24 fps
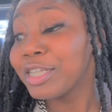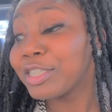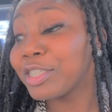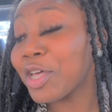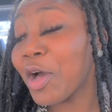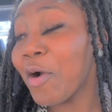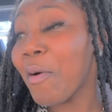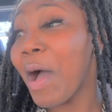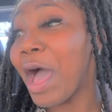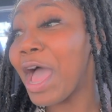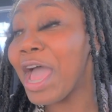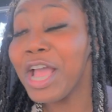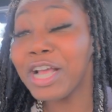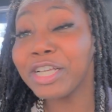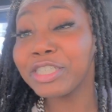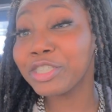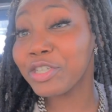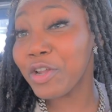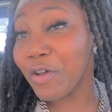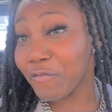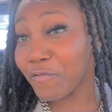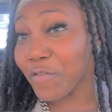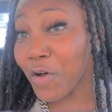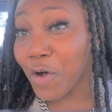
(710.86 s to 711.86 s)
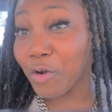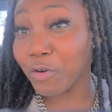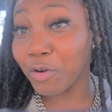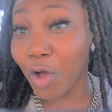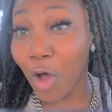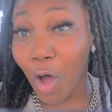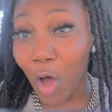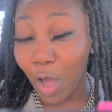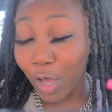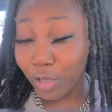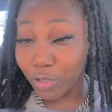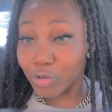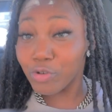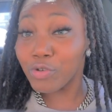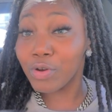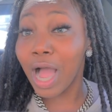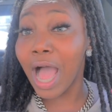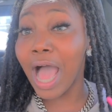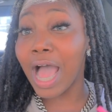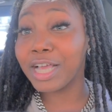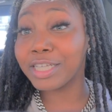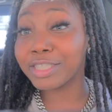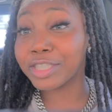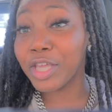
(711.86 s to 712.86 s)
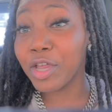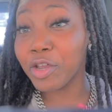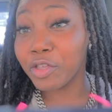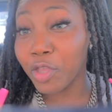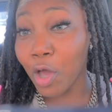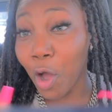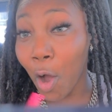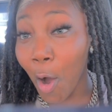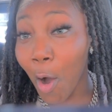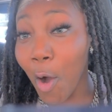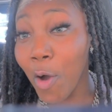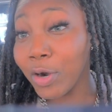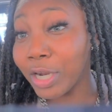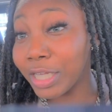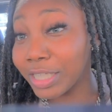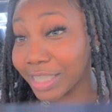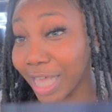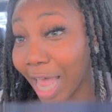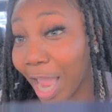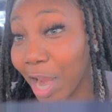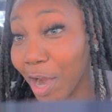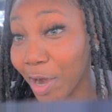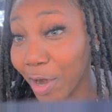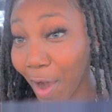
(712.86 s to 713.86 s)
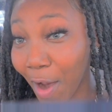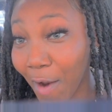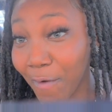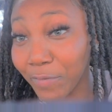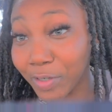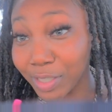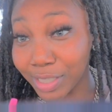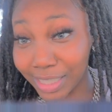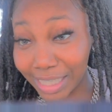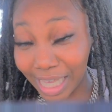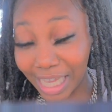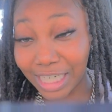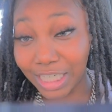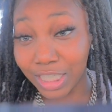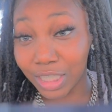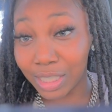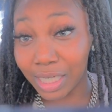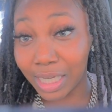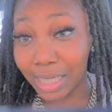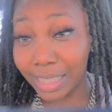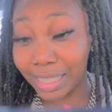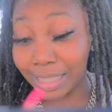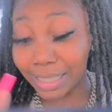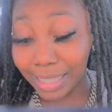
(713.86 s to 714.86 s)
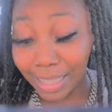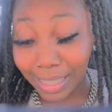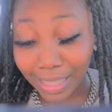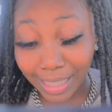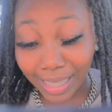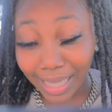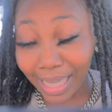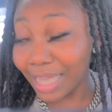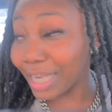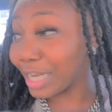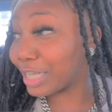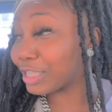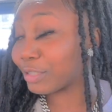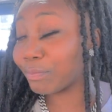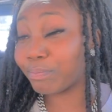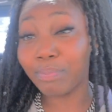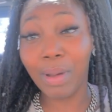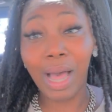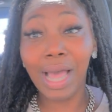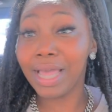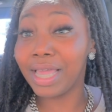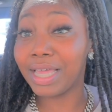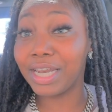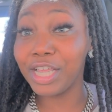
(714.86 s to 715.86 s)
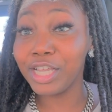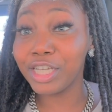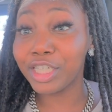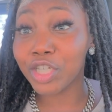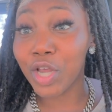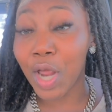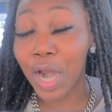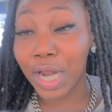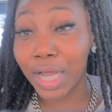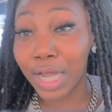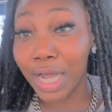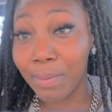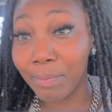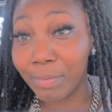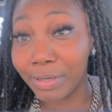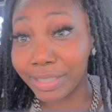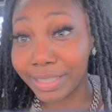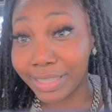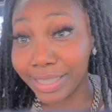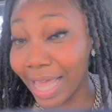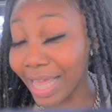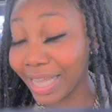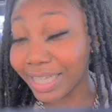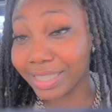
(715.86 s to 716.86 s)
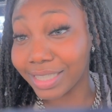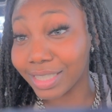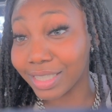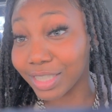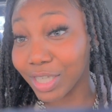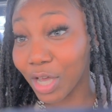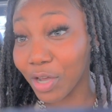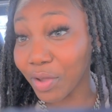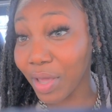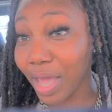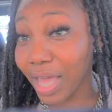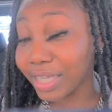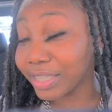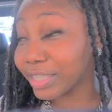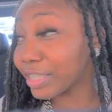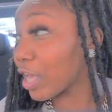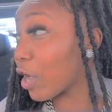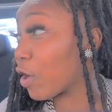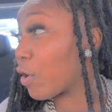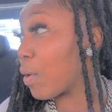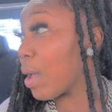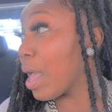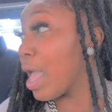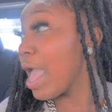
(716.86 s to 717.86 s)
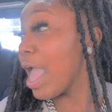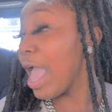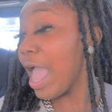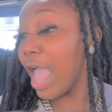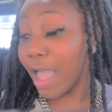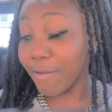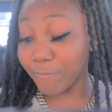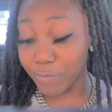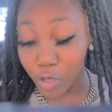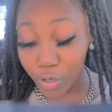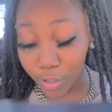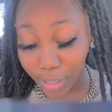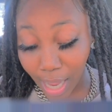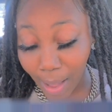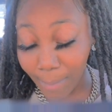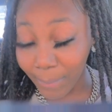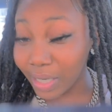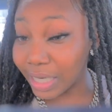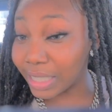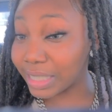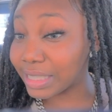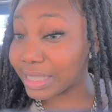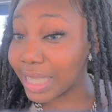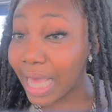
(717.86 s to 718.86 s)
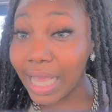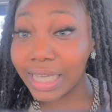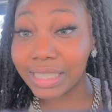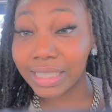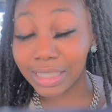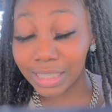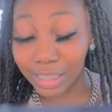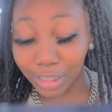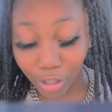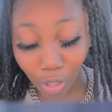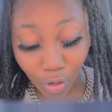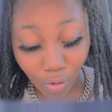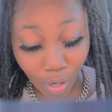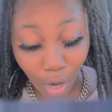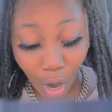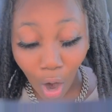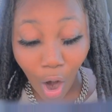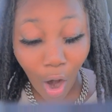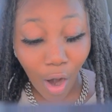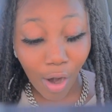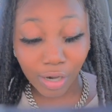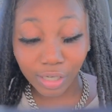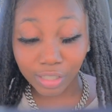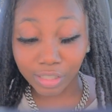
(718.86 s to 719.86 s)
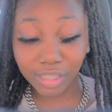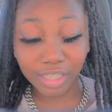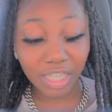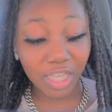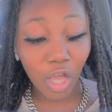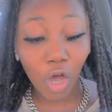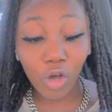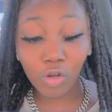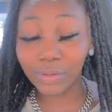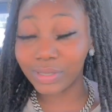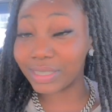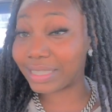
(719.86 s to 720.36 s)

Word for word: So I answered the phone call, and you guys hear the whole entire conversation. The kid is biting, he's trying to come to Texas, okay? So if you come to Texas, your cars, your